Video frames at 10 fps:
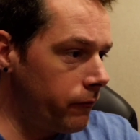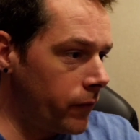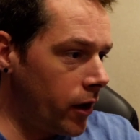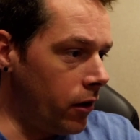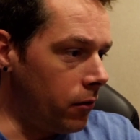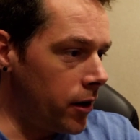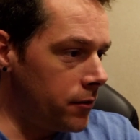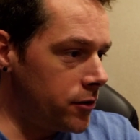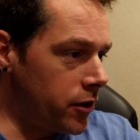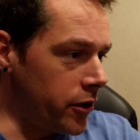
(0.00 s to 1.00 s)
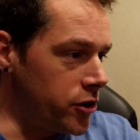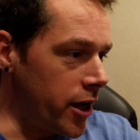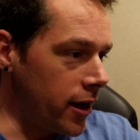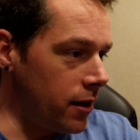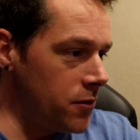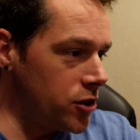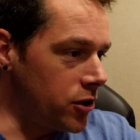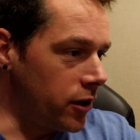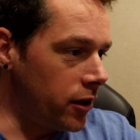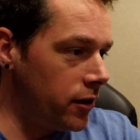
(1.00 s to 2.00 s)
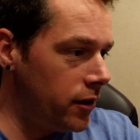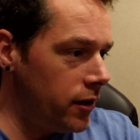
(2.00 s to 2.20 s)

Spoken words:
Oh, sorry, Jack. I missed you there.